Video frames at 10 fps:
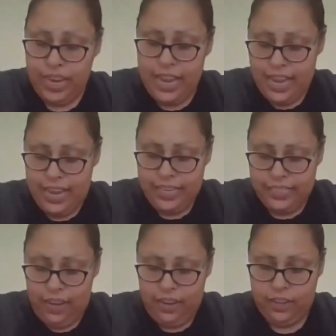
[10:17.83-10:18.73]
is,
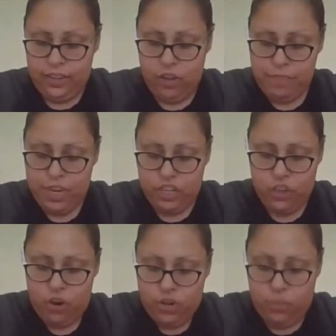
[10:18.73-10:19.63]
I'm going to
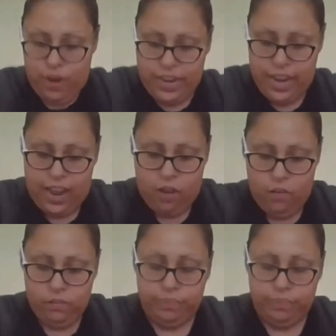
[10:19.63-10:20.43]
show you right now,